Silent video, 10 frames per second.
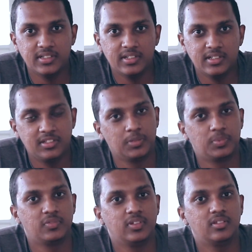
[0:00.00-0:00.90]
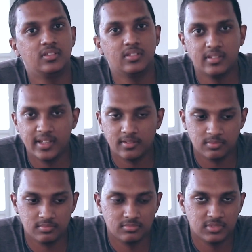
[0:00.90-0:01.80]
series ships with their
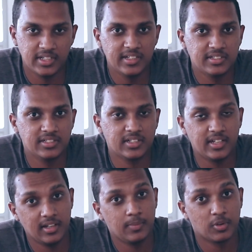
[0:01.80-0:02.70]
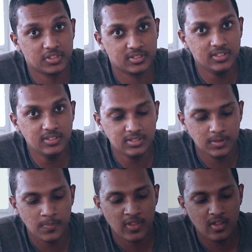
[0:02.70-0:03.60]
signature Kirin processors,
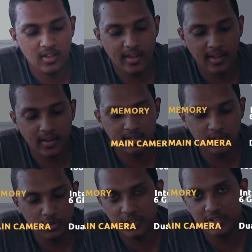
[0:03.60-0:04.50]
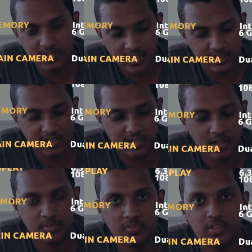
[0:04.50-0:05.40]
and the Nova 3 actually
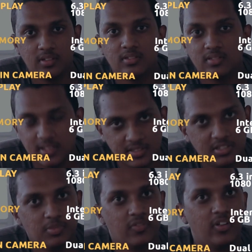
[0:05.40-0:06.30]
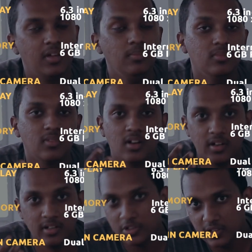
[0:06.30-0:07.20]
comes with 6GB of RAM,
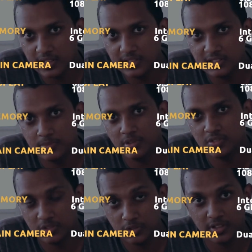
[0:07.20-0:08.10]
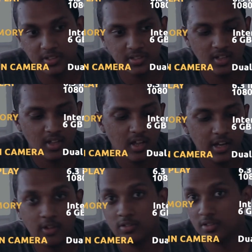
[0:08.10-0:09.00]
128GB of storage.
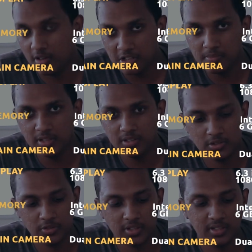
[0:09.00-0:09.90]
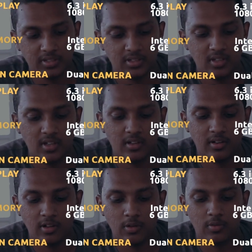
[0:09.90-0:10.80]
Now talking about storage,
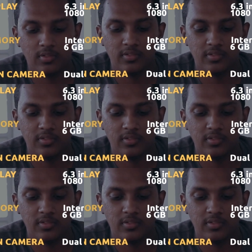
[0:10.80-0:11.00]
now